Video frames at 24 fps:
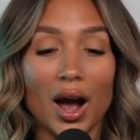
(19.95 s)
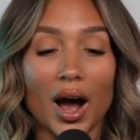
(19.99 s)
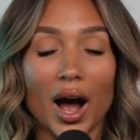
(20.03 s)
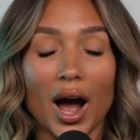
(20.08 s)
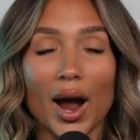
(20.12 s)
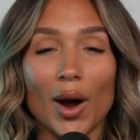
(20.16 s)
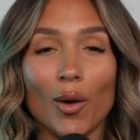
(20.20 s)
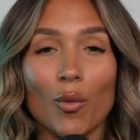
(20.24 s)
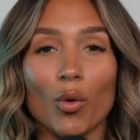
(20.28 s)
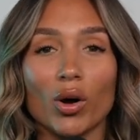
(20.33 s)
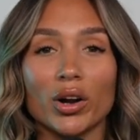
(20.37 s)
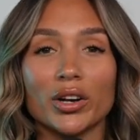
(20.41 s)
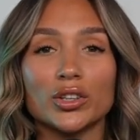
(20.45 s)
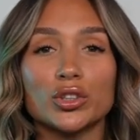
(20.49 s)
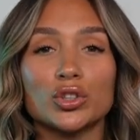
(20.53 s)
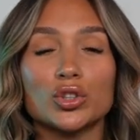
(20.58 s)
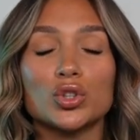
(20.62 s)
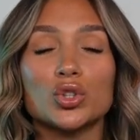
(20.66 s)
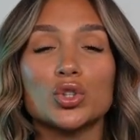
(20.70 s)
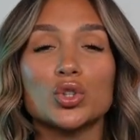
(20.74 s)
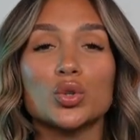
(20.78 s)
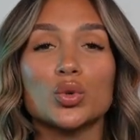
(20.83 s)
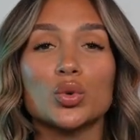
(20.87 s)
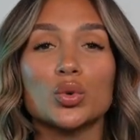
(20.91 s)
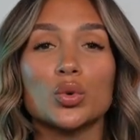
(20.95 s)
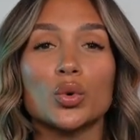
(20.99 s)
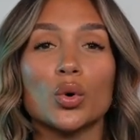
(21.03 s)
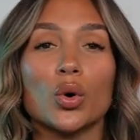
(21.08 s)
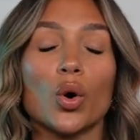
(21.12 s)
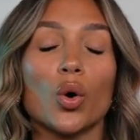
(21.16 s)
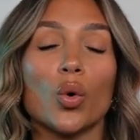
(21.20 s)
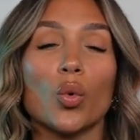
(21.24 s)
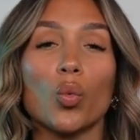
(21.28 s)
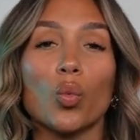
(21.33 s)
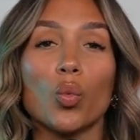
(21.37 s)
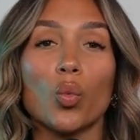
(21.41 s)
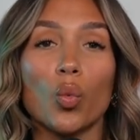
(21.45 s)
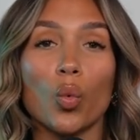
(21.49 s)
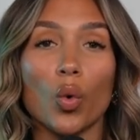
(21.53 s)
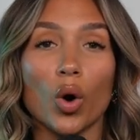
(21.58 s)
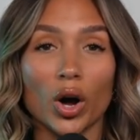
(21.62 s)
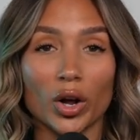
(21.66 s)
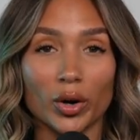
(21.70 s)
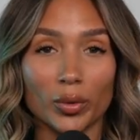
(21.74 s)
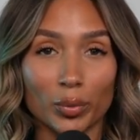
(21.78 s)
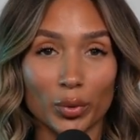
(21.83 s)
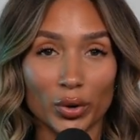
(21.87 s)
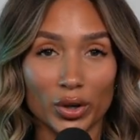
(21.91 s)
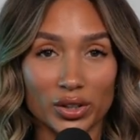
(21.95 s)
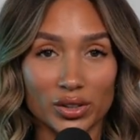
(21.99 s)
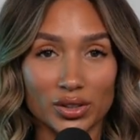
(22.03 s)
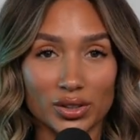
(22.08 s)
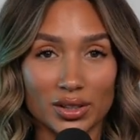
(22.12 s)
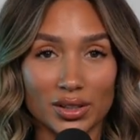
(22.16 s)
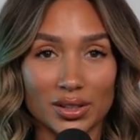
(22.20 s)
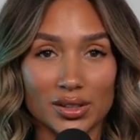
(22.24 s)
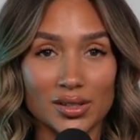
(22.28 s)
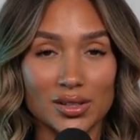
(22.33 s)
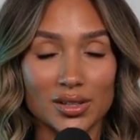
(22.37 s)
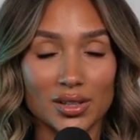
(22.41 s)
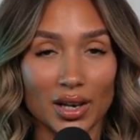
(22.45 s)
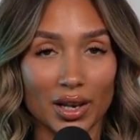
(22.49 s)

I wanted to do one person's